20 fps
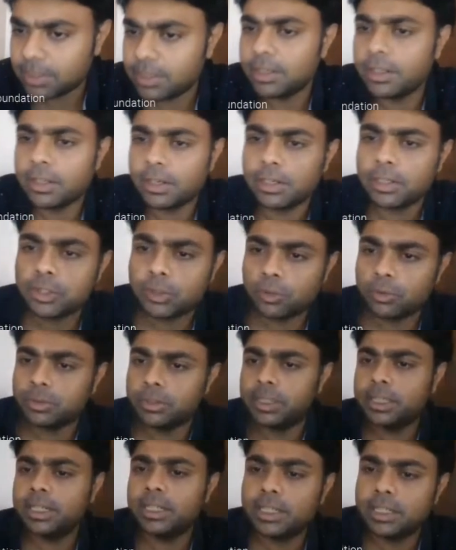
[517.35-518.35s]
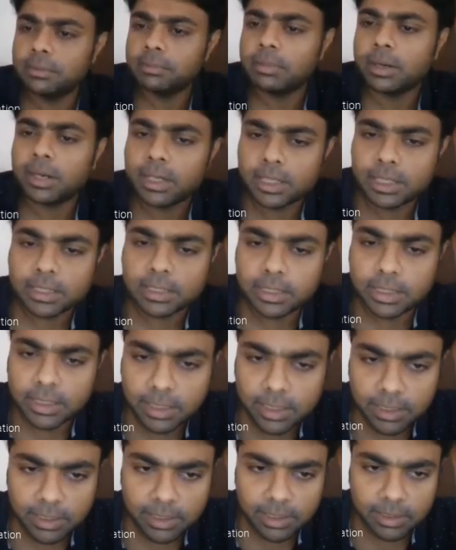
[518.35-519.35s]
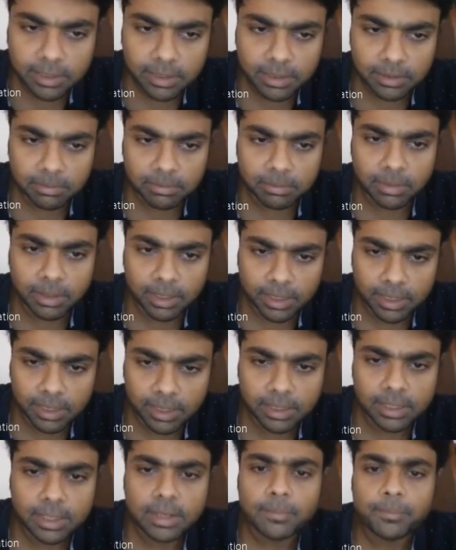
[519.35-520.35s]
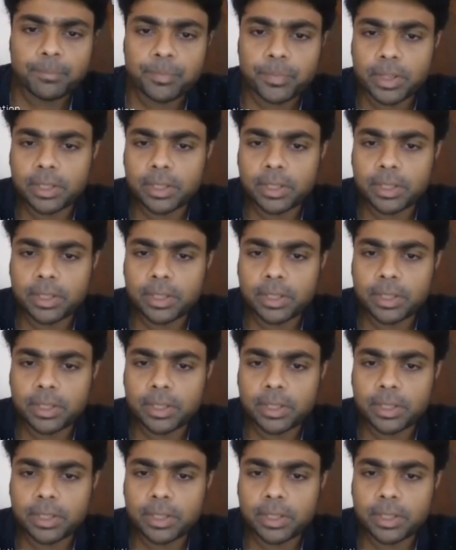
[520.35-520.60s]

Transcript: which clearly shows the demand in the market.